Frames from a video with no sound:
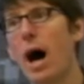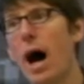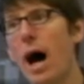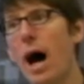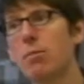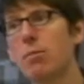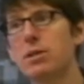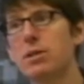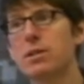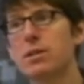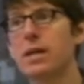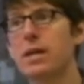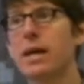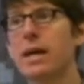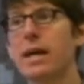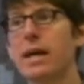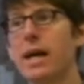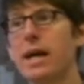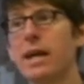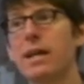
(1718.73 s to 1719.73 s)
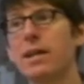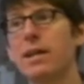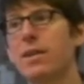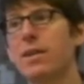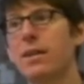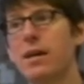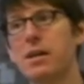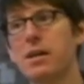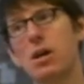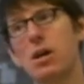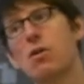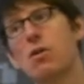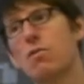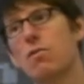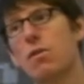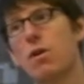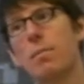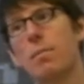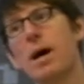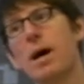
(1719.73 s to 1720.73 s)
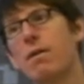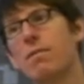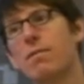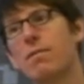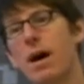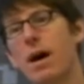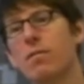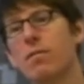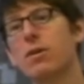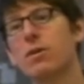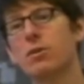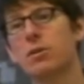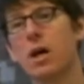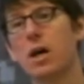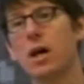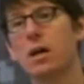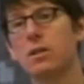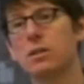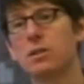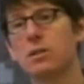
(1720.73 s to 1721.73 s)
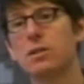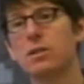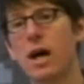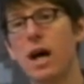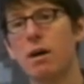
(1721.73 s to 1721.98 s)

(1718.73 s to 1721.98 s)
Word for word: I would say anything over about $500,